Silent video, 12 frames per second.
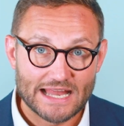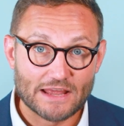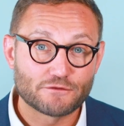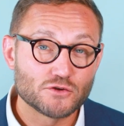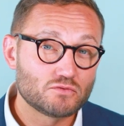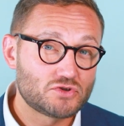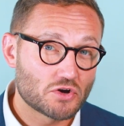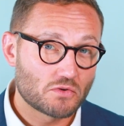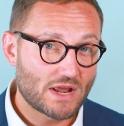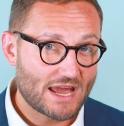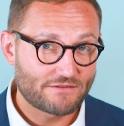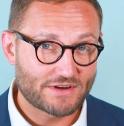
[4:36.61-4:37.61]
If you
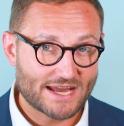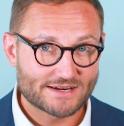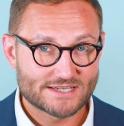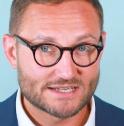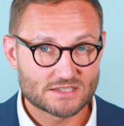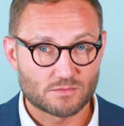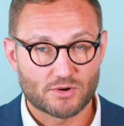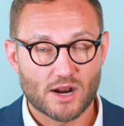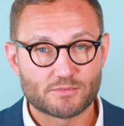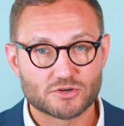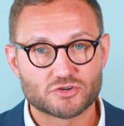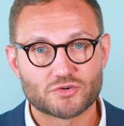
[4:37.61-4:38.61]
don't have access to
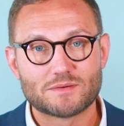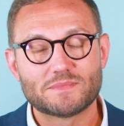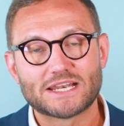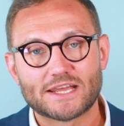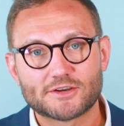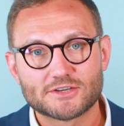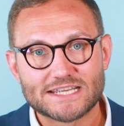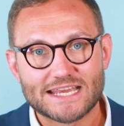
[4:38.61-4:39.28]
proper treatment, it could